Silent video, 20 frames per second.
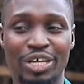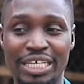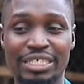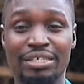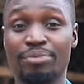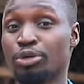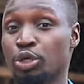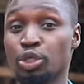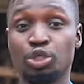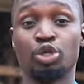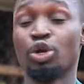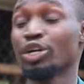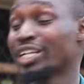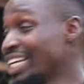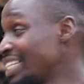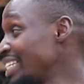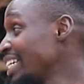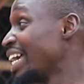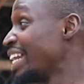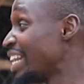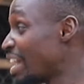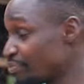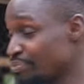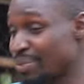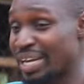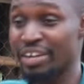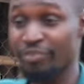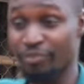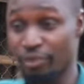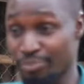you understand, because you're not getting enough
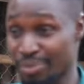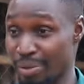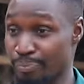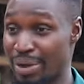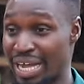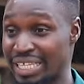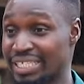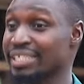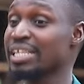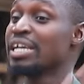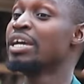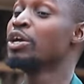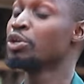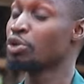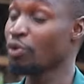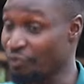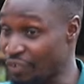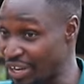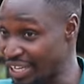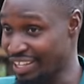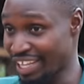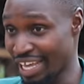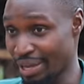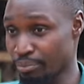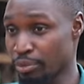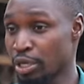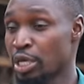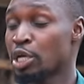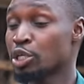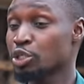money from the birds to feed
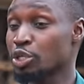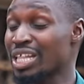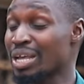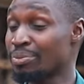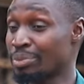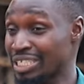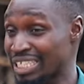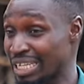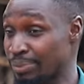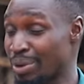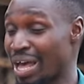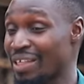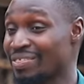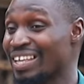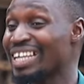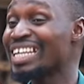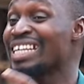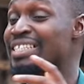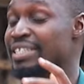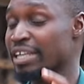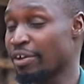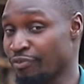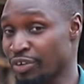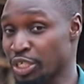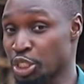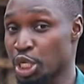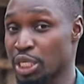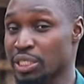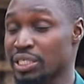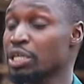them. So the most important thing is
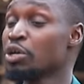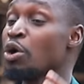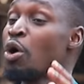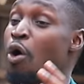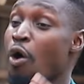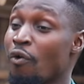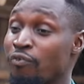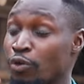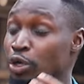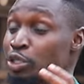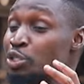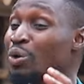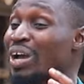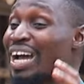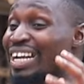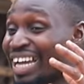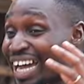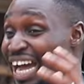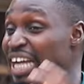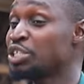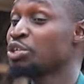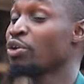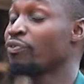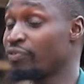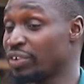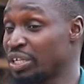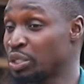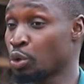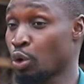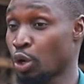efficiency. Of course, you can cut your
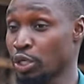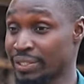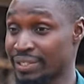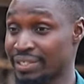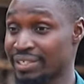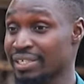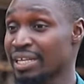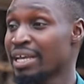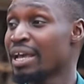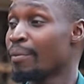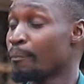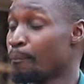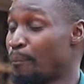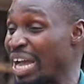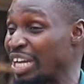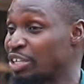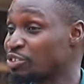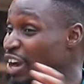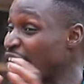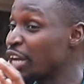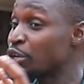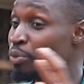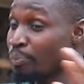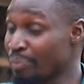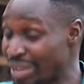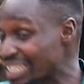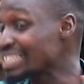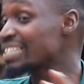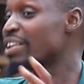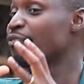feed costs by trying to
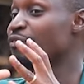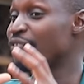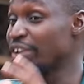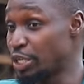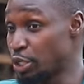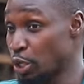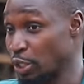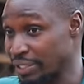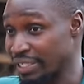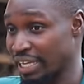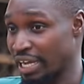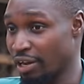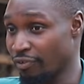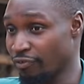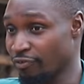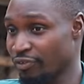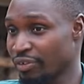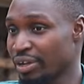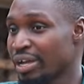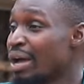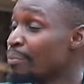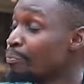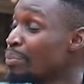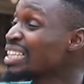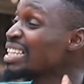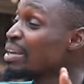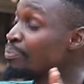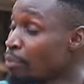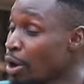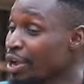mix the feed yourself,
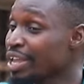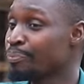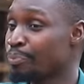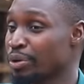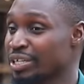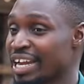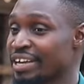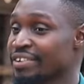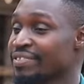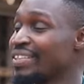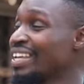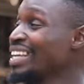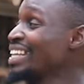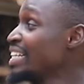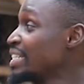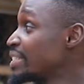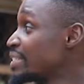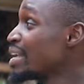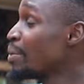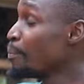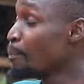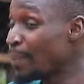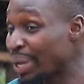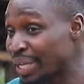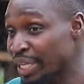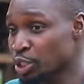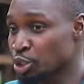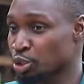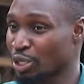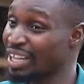but the more important thing is
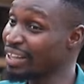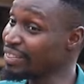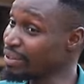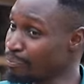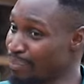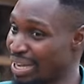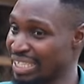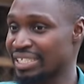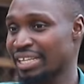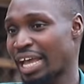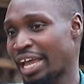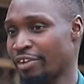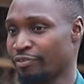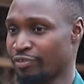making sure that the birds are